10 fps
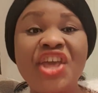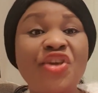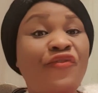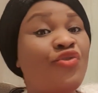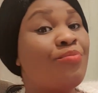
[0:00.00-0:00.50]

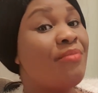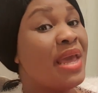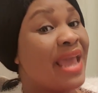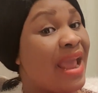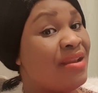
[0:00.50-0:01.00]
If you
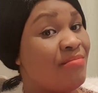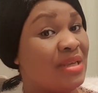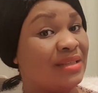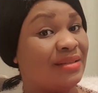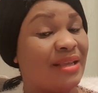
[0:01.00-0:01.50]
make any
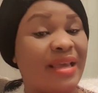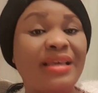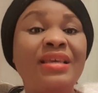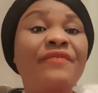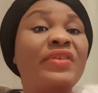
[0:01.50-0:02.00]

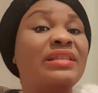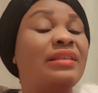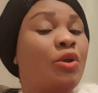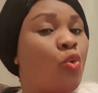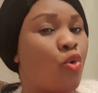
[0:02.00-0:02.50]
mistake, give a
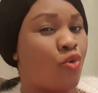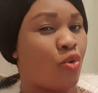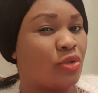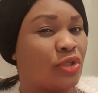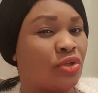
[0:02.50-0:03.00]
single
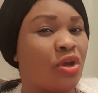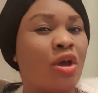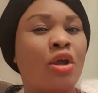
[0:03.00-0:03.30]
cross.